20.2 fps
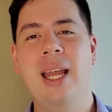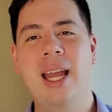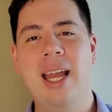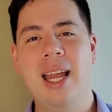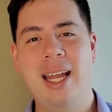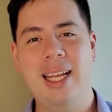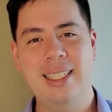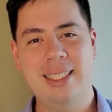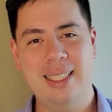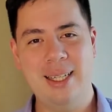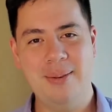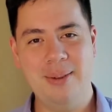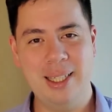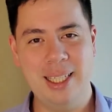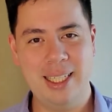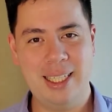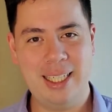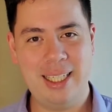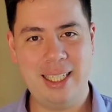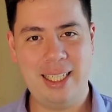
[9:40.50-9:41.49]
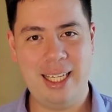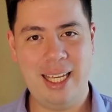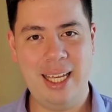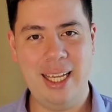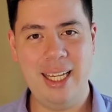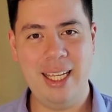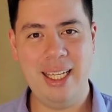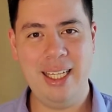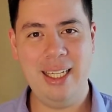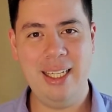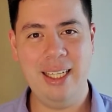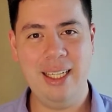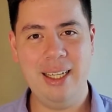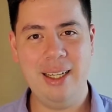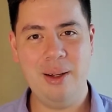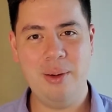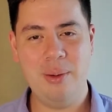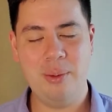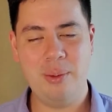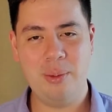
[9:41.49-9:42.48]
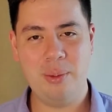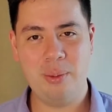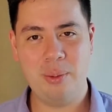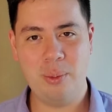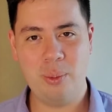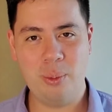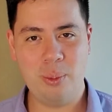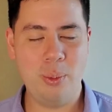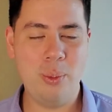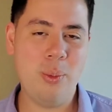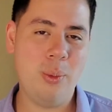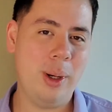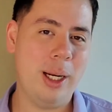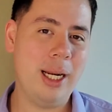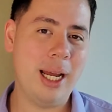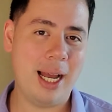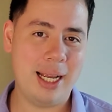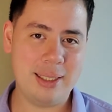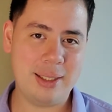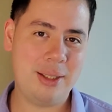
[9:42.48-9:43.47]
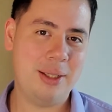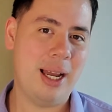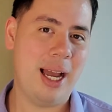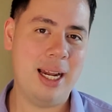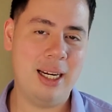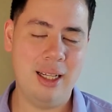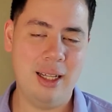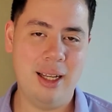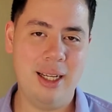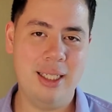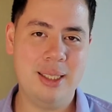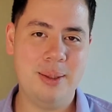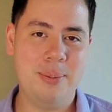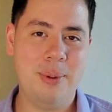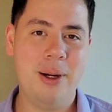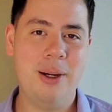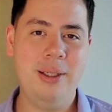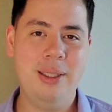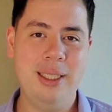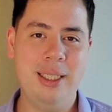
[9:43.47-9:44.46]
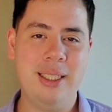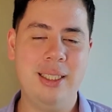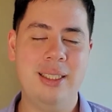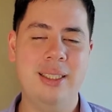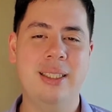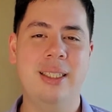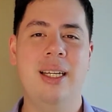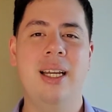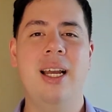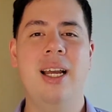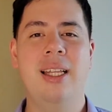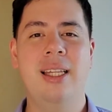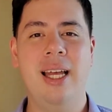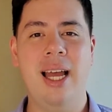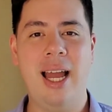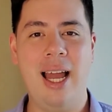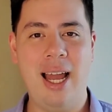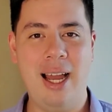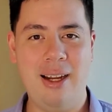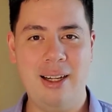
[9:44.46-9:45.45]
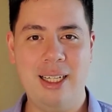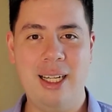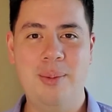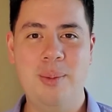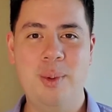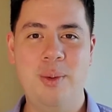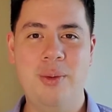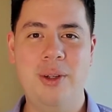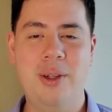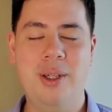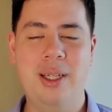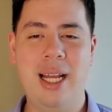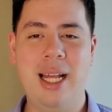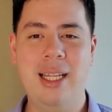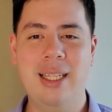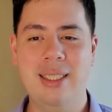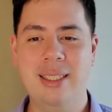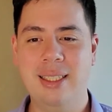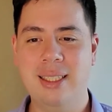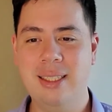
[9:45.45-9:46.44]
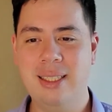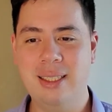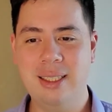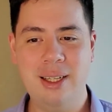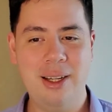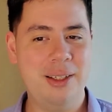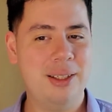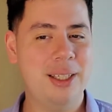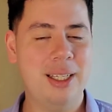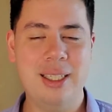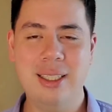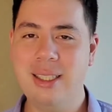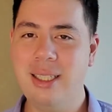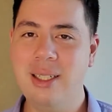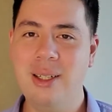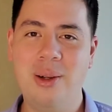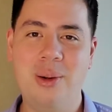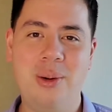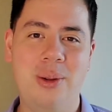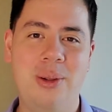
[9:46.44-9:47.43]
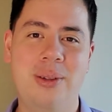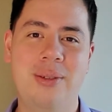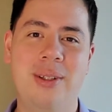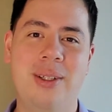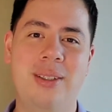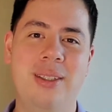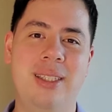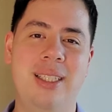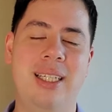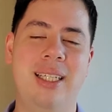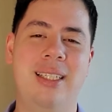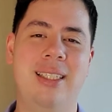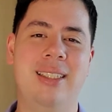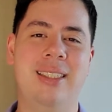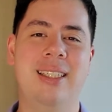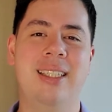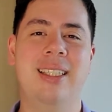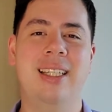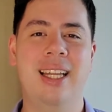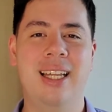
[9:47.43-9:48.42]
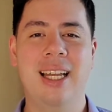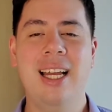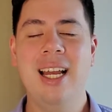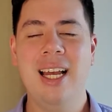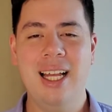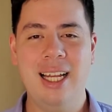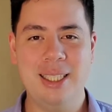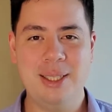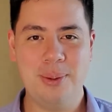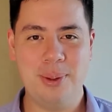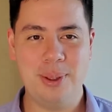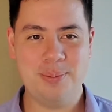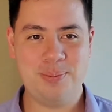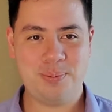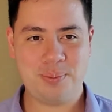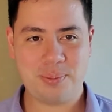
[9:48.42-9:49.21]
is some of the key. When asked to analyze a project, the outcome of your analysis is going to consider all of those things. And that's what